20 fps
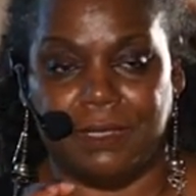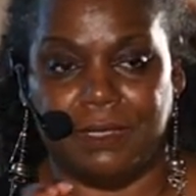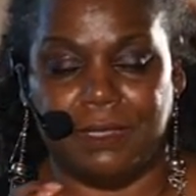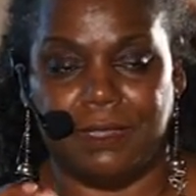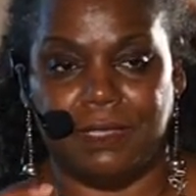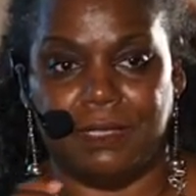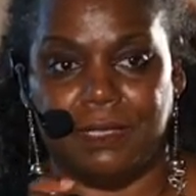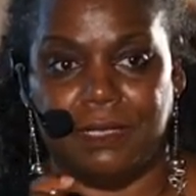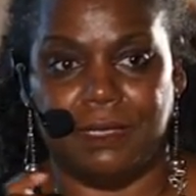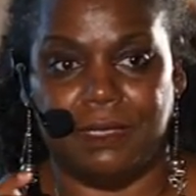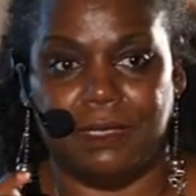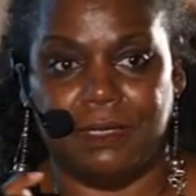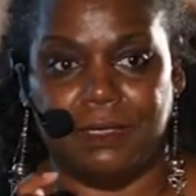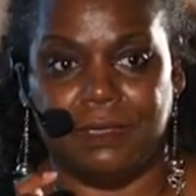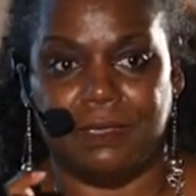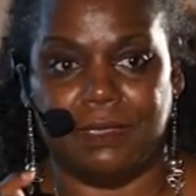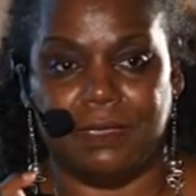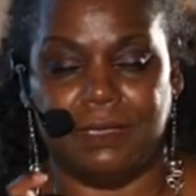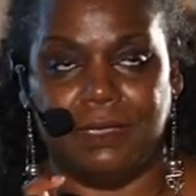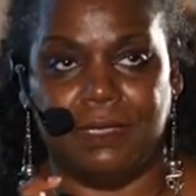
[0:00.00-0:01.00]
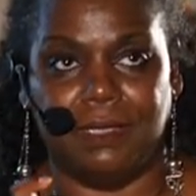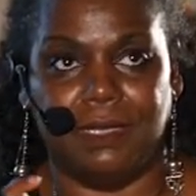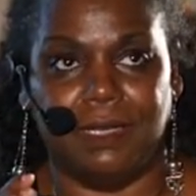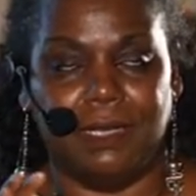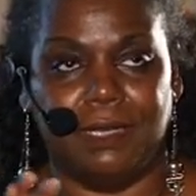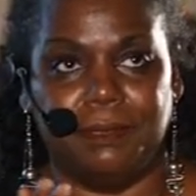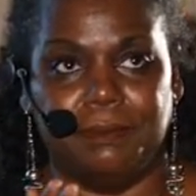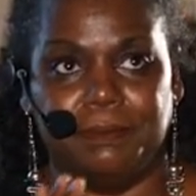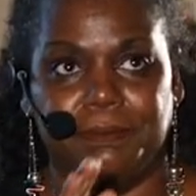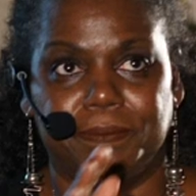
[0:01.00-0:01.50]
the, the
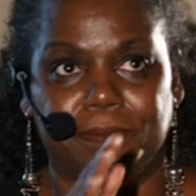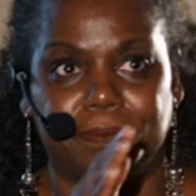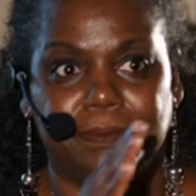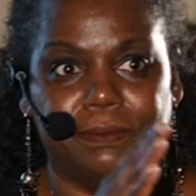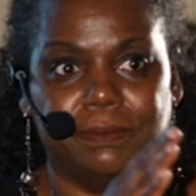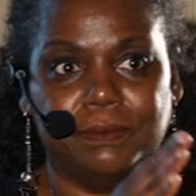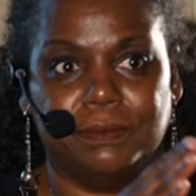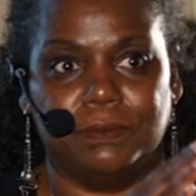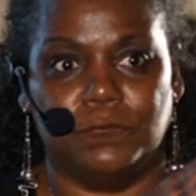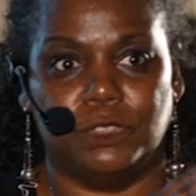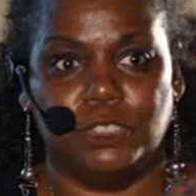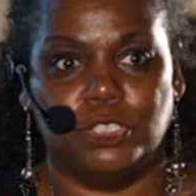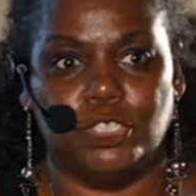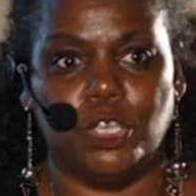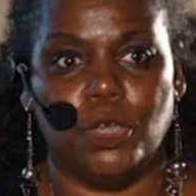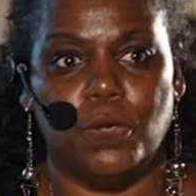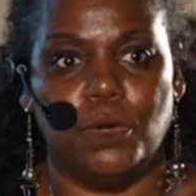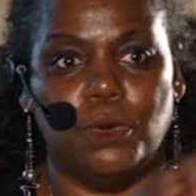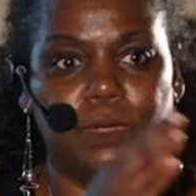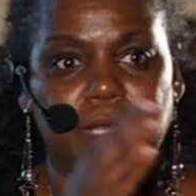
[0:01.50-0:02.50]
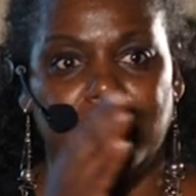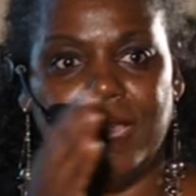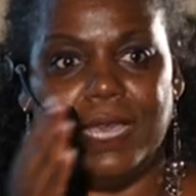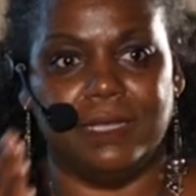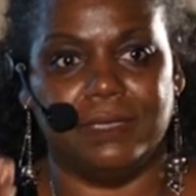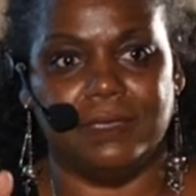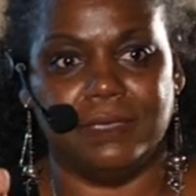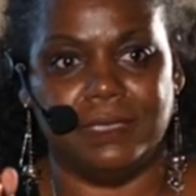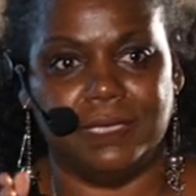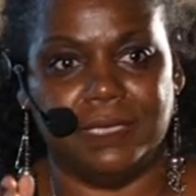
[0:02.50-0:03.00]
um,
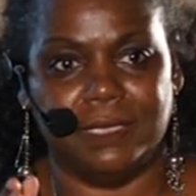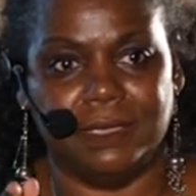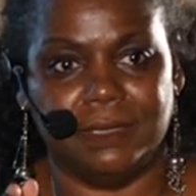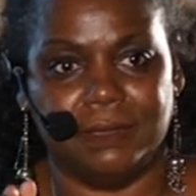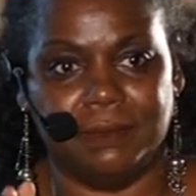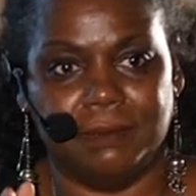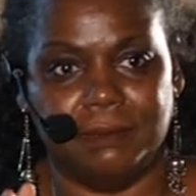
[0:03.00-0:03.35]
tonality,